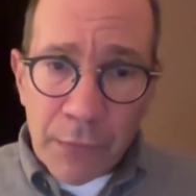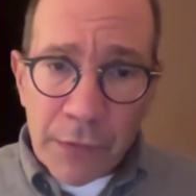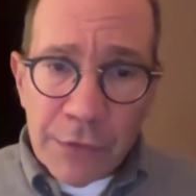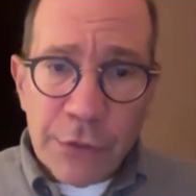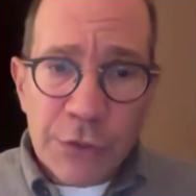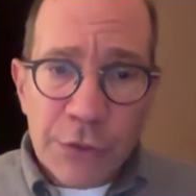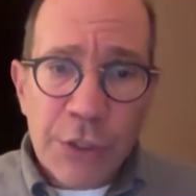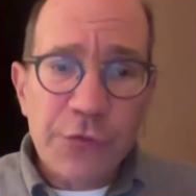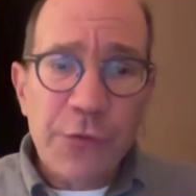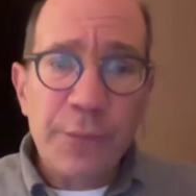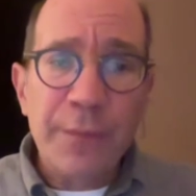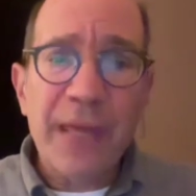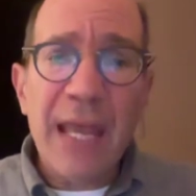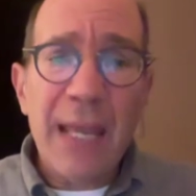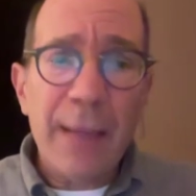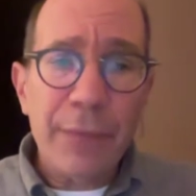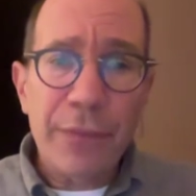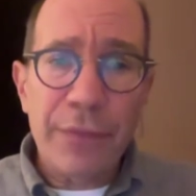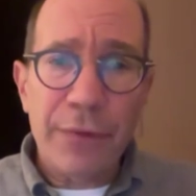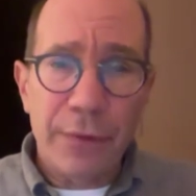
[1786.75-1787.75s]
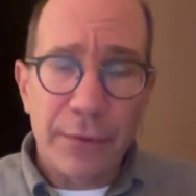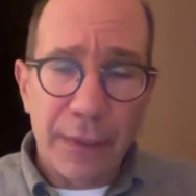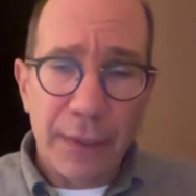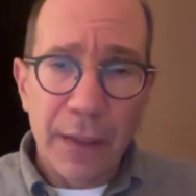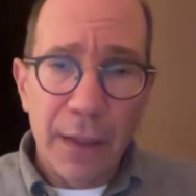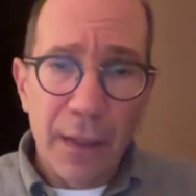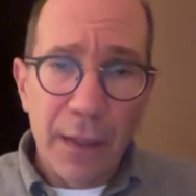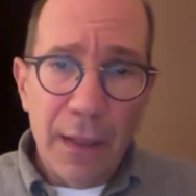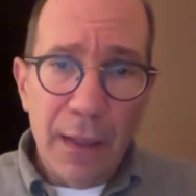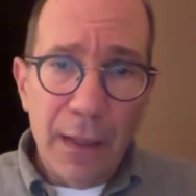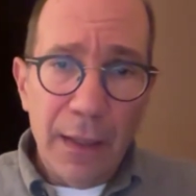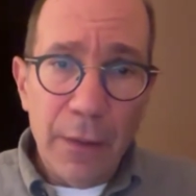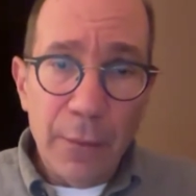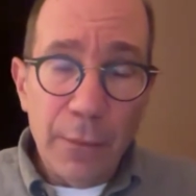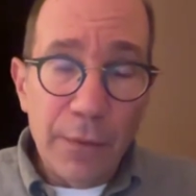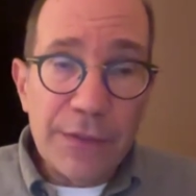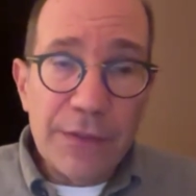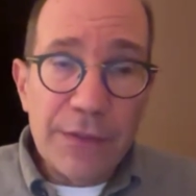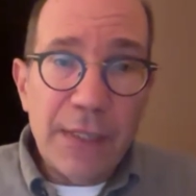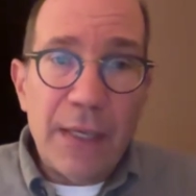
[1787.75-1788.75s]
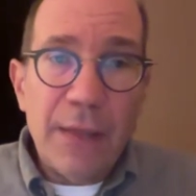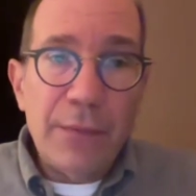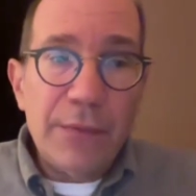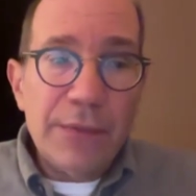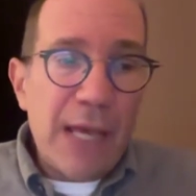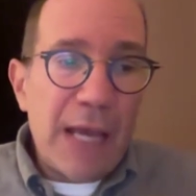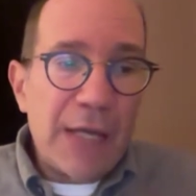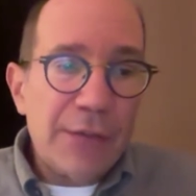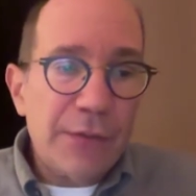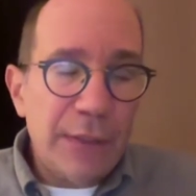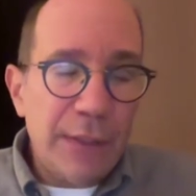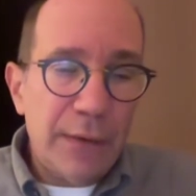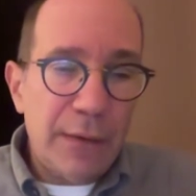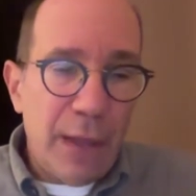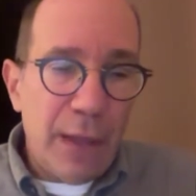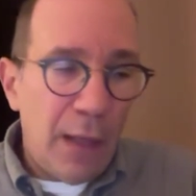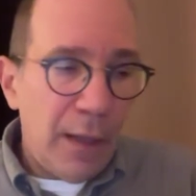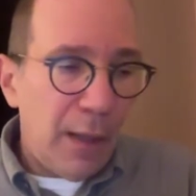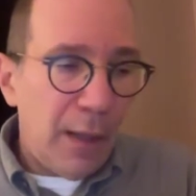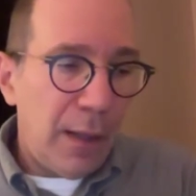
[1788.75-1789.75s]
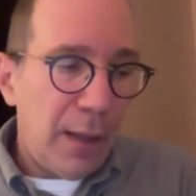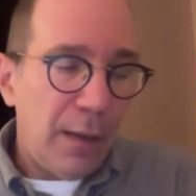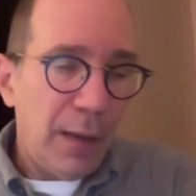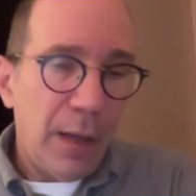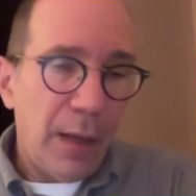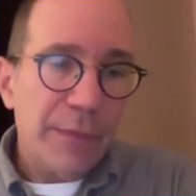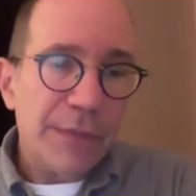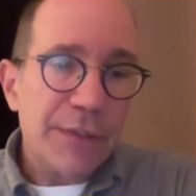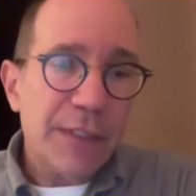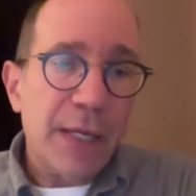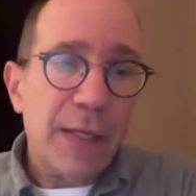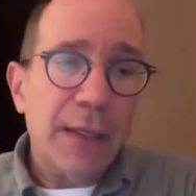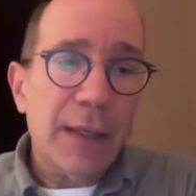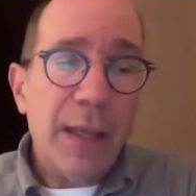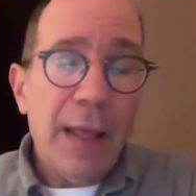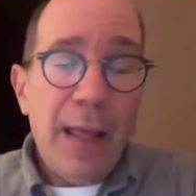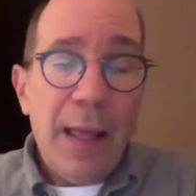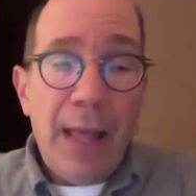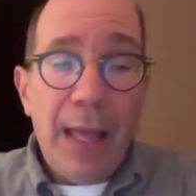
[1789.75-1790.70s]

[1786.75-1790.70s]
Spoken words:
So just from game theory, it was actually a mistake.